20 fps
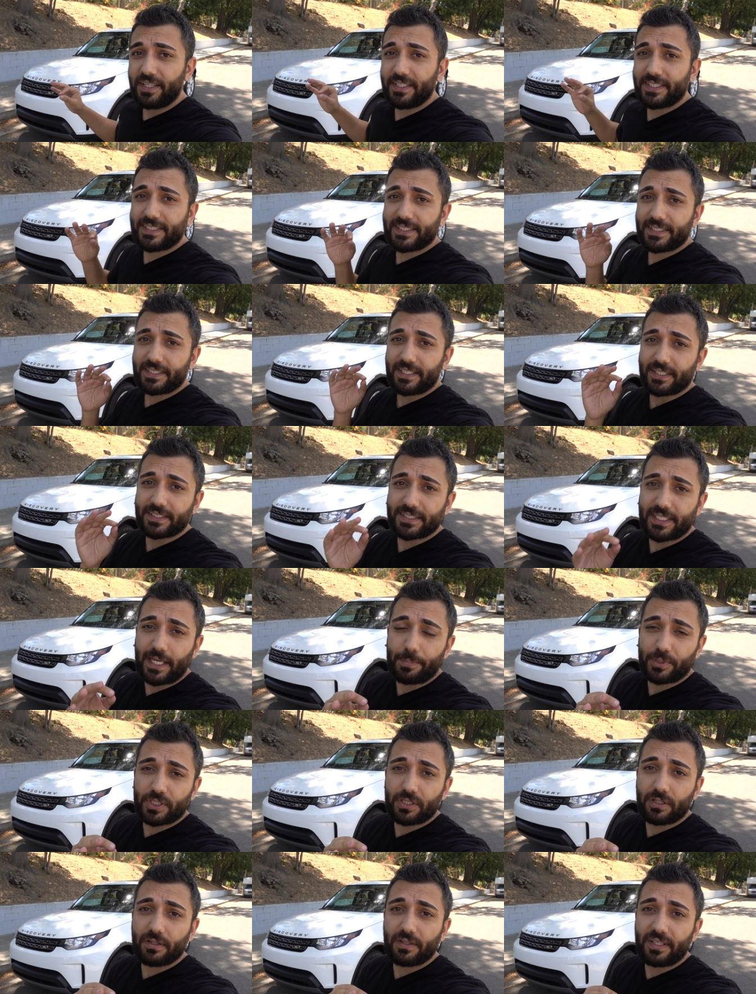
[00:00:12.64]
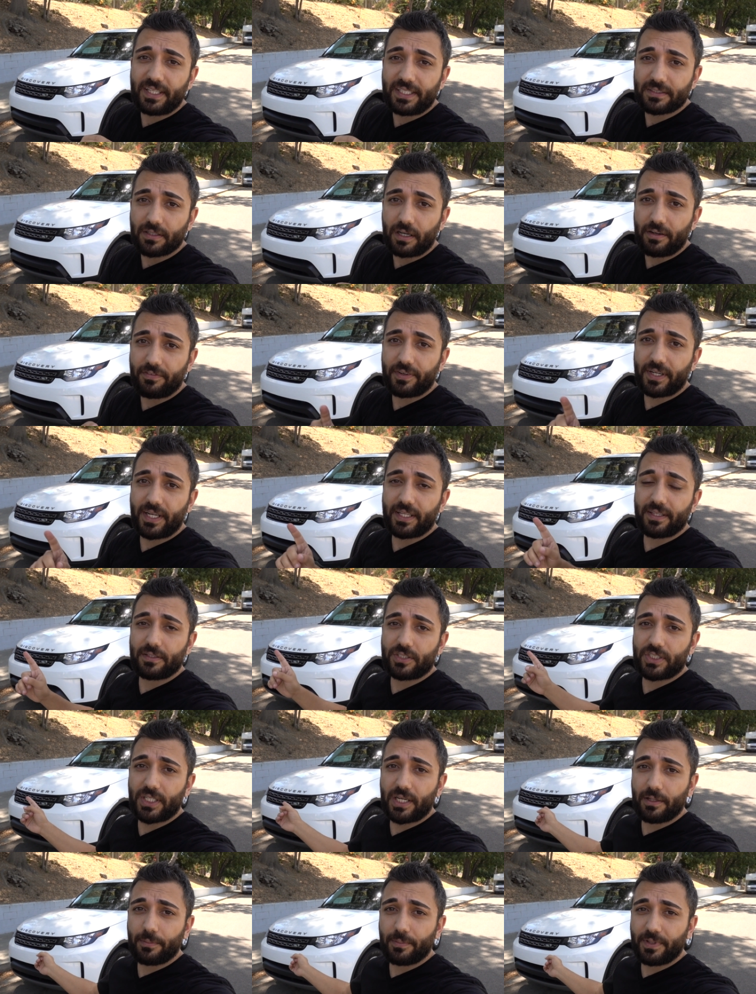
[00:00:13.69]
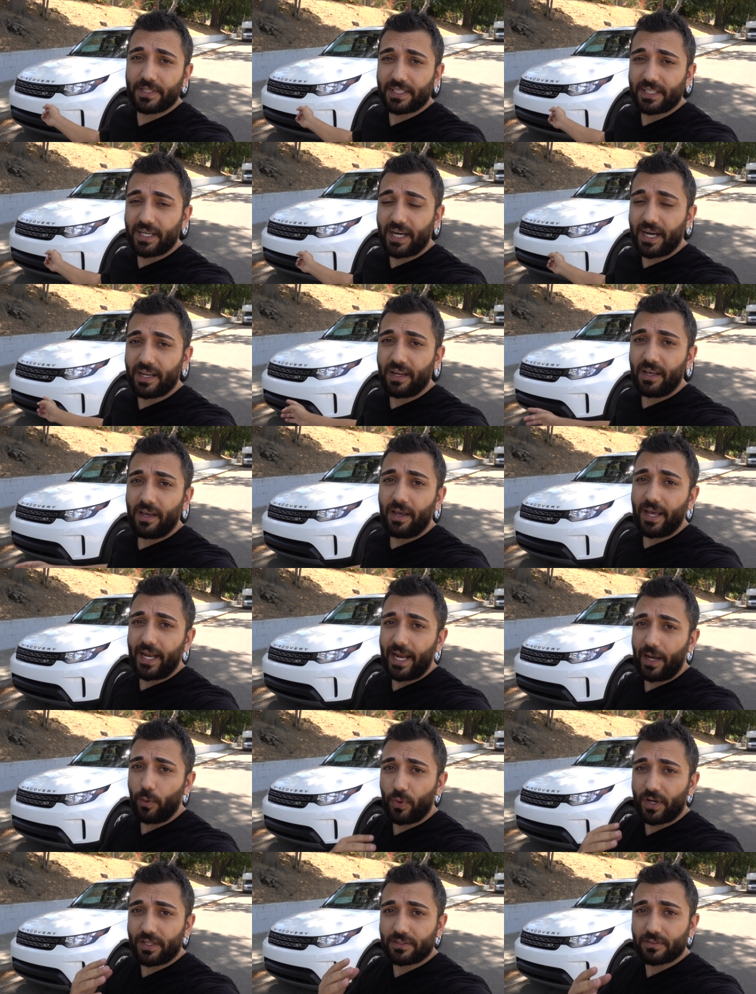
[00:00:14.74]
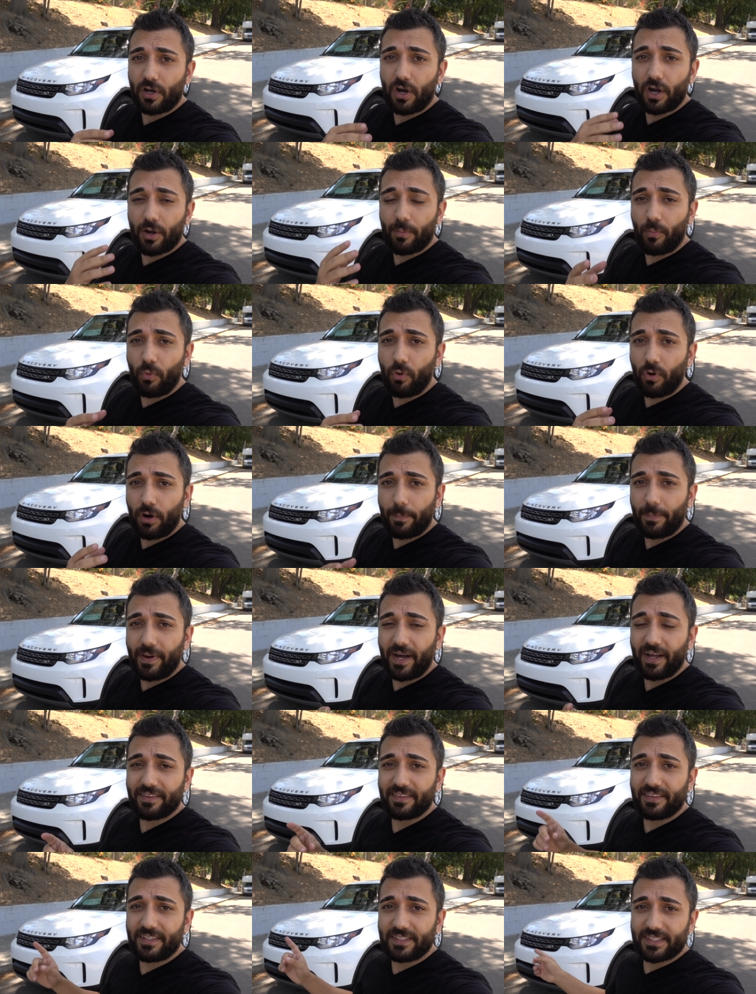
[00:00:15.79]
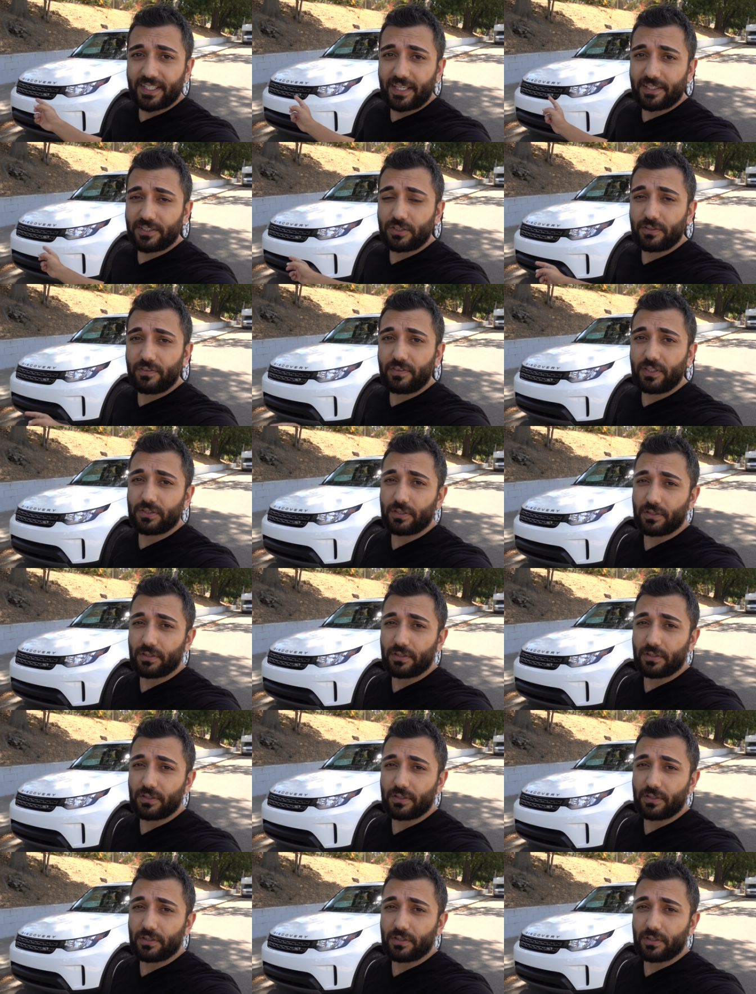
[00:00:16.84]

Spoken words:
This is an exceptional lease offer that the gentleman got, and I want to talk more about this SUV.